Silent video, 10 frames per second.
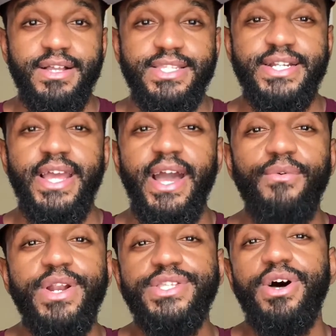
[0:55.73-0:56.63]
Today I
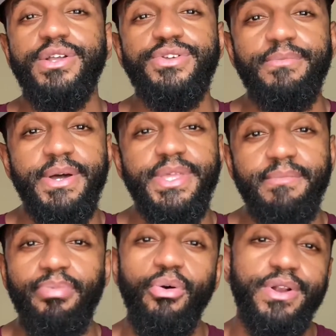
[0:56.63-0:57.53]
want to talk to you about the
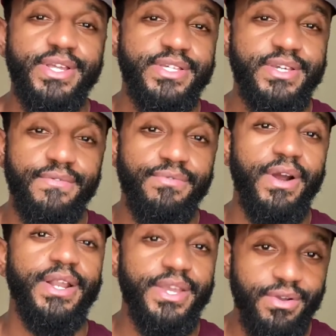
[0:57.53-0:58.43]
importance of
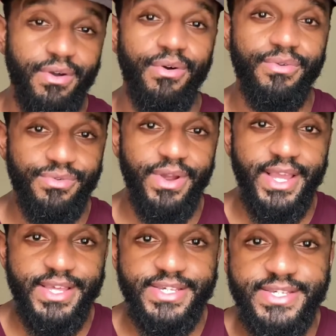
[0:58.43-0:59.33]
running your own
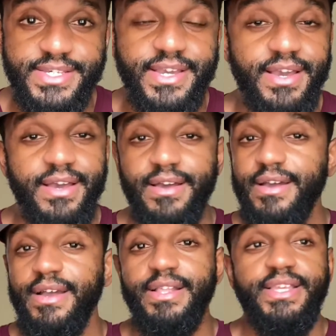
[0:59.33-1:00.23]
race.
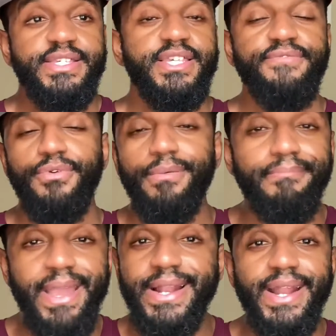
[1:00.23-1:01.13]
This is for
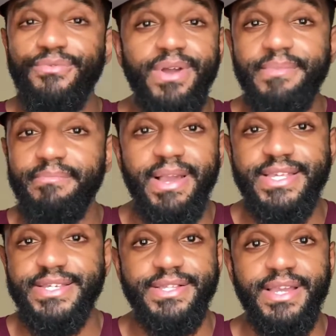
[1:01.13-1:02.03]
men and women
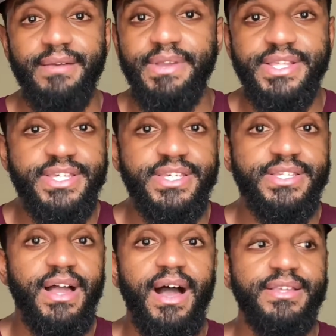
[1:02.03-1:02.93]
basically. I mean, this is
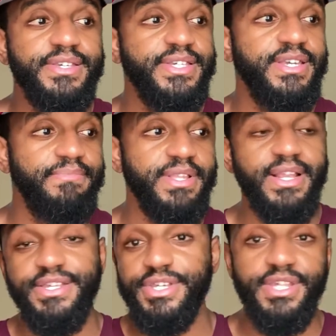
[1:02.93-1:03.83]
not just something
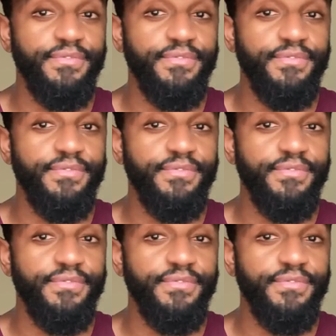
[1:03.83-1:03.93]
that is just